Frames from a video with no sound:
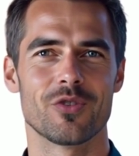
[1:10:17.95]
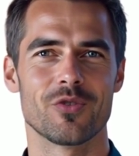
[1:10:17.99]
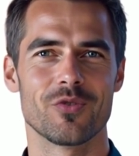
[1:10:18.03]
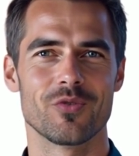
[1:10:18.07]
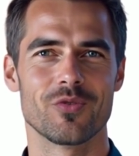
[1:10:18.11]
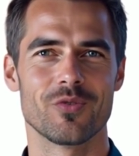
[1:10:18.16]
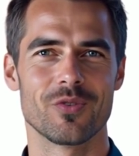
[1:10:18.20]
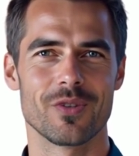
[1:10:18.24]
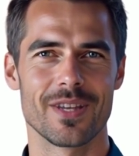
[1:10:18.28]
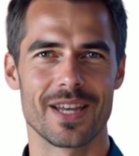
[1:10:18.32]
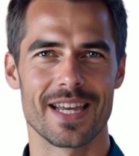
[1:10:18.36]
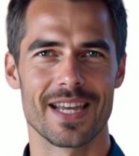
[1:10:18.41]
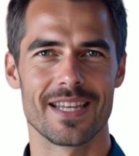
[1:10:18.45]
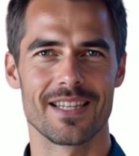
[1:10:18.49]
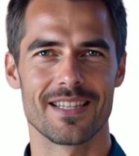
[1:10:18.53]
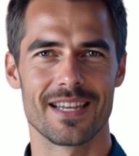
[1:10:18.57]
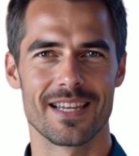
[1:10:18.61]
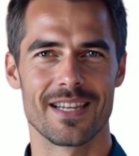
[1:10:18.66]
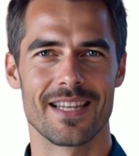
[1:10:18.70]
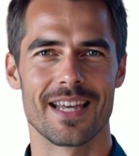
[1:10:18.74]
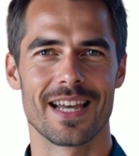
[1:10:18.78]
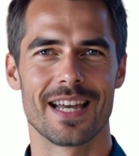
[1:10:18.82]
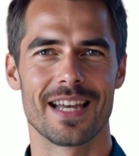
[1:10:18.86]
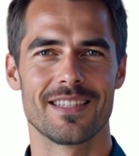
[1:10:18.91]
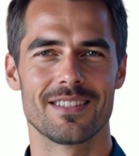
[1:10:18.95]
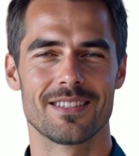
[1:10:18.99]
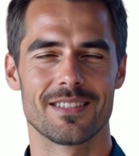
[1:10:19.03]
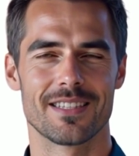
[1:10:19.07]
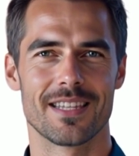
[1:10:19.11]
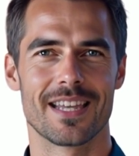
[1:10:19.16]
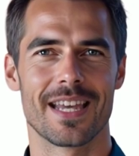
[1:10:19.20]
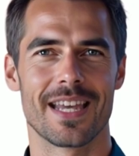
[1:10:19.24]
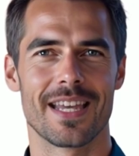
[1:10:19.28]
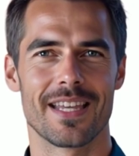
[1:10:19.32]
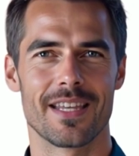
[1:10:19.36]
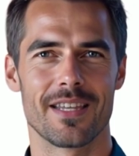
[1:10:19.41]
You create a
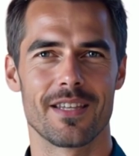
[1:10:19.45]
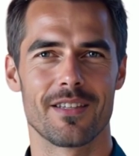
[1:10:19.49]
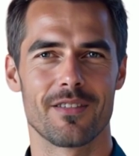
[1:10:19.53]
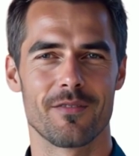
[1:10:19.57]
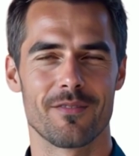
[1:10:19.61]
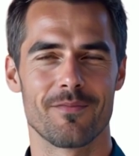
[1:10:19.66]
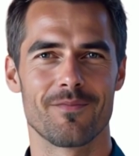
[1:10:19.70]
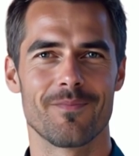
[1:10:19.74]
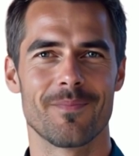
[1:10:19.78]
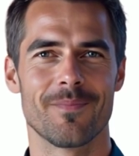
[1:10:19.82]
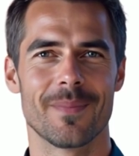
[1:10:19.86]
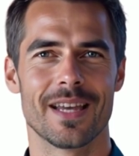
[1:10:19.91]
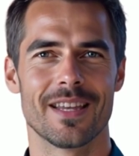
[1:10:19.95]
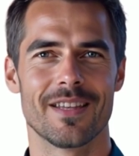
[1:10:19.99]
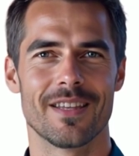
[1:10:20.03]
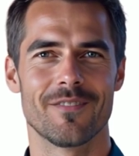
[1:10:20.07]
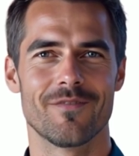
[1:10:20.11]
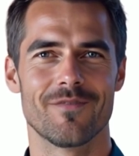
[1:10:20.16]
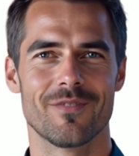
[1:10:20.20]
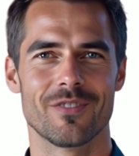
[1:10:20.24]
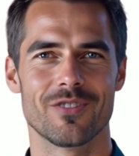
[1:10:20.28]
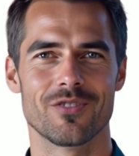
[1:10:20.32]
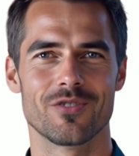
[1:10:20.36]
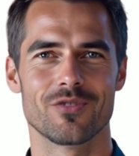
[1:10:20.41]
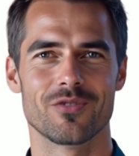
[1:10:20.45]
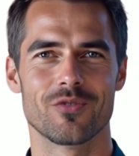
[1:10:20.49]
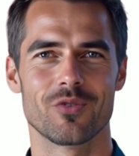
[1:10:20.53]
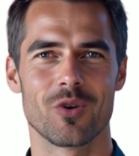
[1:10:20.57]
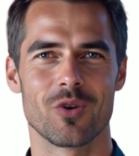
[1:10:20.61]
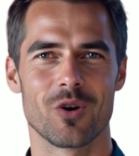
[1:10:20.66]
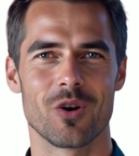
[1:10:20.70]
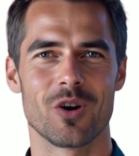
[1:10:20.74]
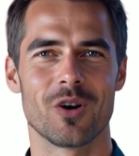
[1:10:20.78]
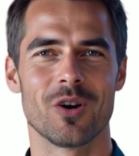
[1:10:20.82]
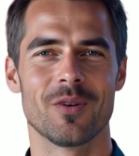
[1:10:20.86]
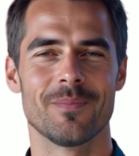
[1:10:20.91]
cascade of beneficial
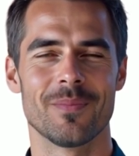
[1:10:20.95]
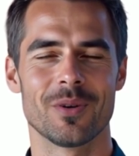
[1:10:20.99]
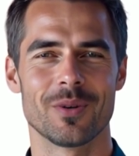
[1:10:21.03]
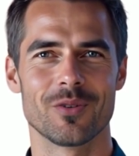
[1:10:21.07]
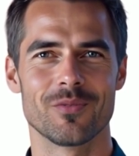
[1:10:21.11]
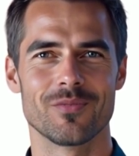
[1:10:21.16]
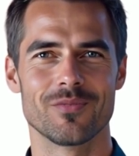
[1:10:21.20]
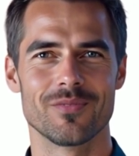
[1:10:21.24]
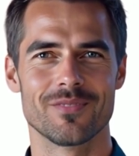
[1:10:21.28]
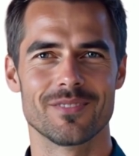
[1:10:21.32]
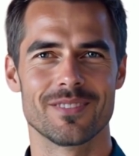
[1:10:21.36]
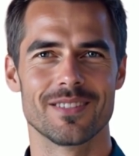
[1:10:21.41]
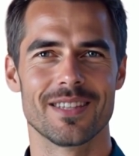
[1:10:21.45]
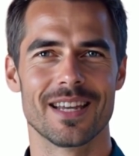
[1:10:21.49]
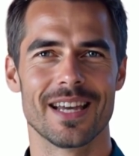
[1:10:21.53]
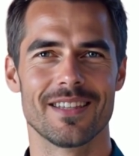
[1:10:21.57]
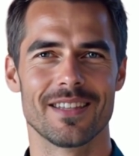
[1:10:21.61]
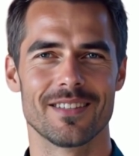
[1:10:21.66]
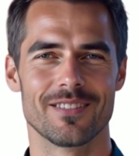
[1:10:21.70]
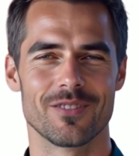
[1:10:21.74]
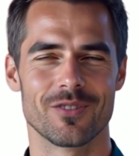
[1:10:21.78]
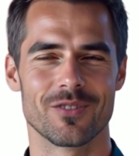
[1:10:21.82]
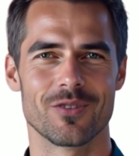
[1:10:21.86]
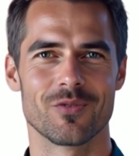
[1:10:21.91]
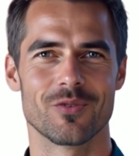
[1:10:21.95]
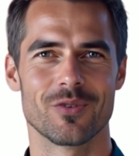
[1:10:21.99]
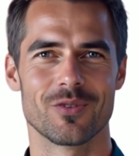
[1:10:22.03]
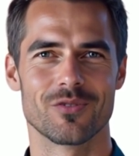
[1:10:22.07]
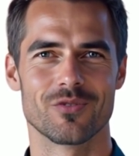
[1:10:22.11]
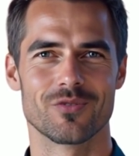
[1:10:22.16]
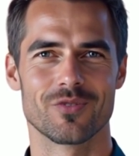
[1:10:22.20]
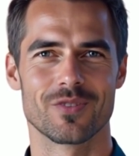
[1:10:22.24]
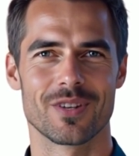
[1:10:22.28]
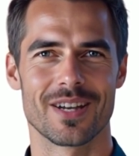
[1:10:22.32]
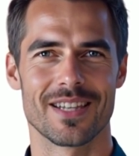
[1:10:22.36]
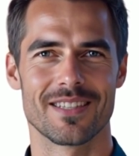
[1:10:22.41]
hormones and
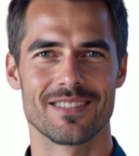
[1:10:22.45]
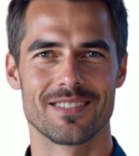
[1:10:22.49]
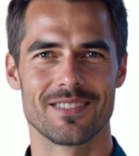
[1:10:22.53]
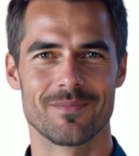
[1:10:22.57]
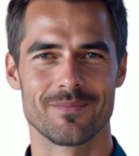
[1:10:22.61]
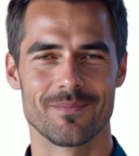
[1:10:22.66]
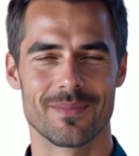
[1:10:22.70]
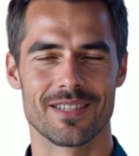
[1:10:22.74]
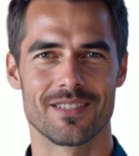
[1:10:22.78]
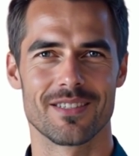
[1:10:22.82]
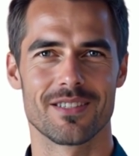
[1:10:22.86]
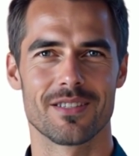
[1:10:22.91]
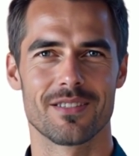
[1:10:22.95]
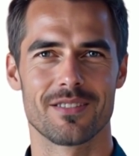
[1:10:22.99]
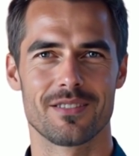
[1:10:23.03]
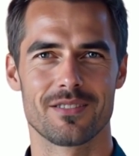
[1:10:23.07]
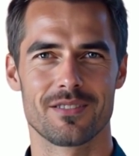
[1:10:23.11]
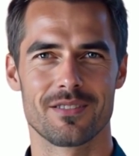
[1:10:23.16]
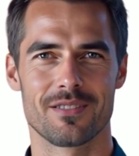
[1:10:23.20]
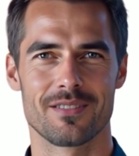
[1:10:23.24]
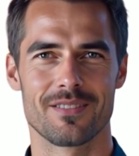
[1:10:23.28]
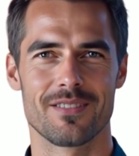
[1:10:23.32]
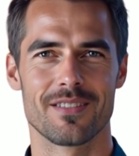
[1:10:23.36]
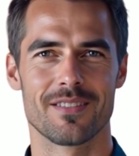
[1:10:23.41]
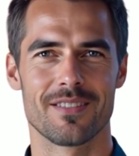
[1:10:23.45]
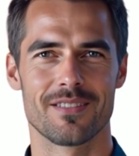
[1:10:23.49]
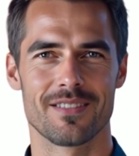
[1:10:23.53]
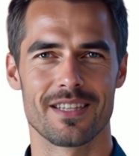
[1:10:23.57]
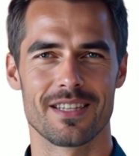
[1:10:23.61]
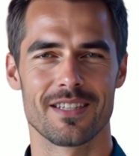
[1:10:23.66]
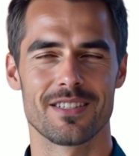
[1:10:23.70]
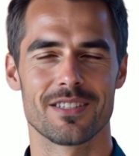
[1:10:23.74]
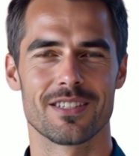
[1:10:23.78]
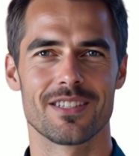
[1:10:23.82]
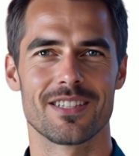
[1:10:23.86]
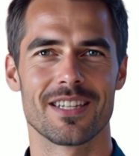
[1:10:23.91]
neurotransmitters
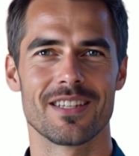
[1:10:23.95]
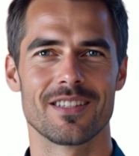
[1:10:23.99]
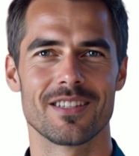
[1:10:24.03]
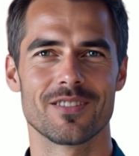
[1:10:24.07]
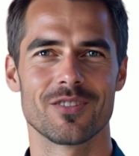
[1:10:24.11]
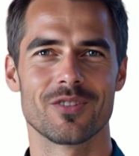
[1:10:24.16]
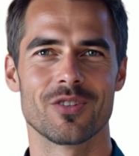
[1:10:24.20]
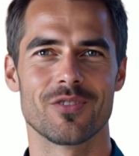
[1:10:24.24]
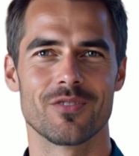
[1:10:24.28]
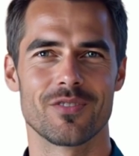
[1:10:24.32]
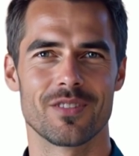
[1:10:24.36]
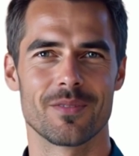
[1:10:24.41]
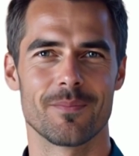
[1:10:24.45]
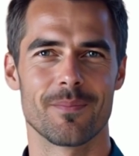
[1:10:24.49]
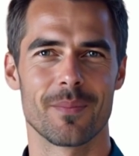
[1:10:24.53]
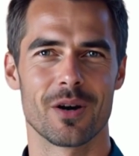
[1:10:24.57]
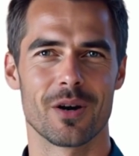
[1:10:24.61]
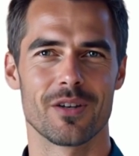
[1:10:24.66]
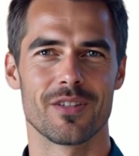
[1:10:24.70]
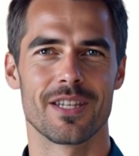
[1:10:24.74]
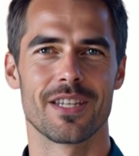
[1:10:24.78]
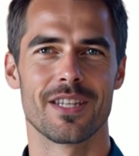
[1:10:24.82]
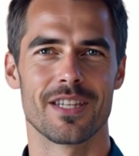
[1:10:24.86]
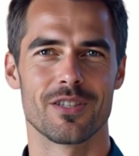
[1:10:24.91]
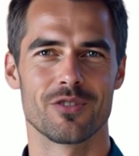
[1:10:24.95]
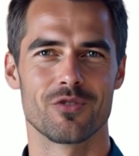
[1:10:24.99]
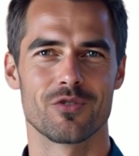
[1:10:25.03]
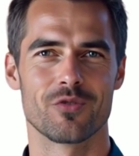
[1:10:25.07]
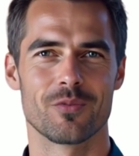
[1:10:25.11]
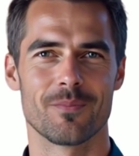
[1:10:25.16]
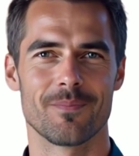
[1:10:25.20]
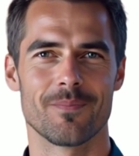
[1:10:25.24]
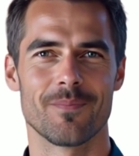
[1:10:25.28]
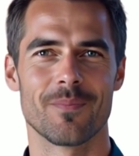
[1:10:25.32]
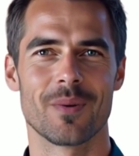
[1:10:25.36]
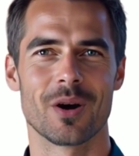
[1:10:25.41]
that signal the body
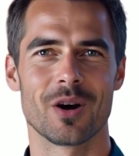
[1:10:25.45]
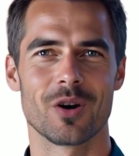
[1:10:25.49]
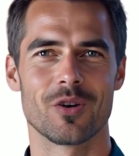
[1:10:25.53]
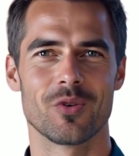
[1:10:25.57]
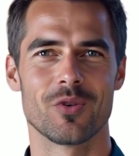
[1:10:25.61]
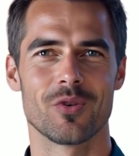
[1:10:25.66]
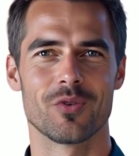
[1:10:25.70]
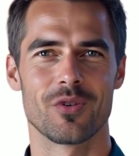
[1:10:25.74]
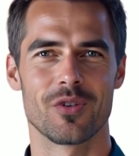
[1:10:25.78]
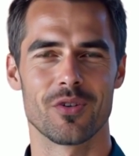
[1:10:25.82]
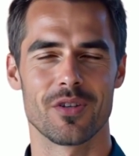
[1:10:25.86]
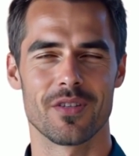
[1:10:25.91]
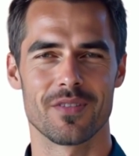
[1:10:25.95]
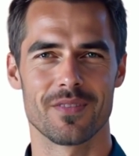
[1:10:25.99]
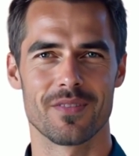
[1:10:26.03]
to mow.